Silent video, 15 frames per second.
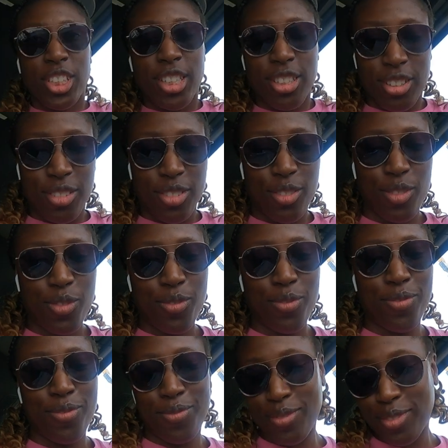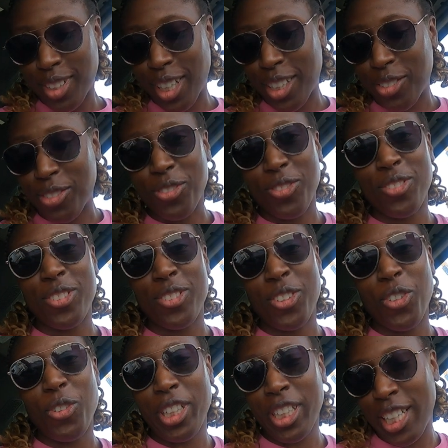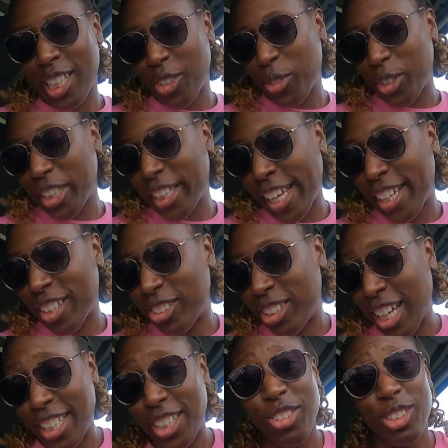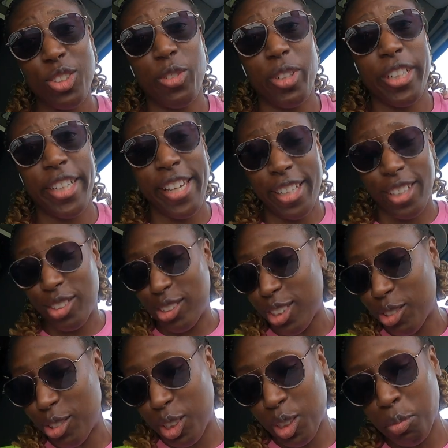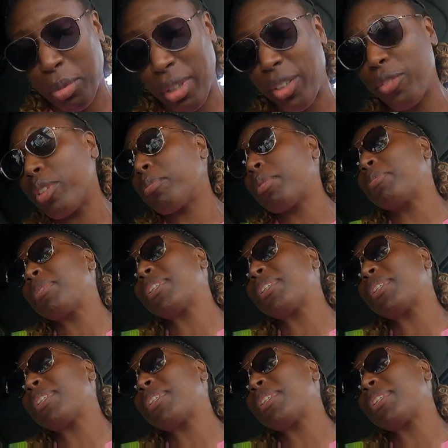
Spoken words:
Oh, I don't know what kind of weird angle. I know it's a weird angle, so just bear with me,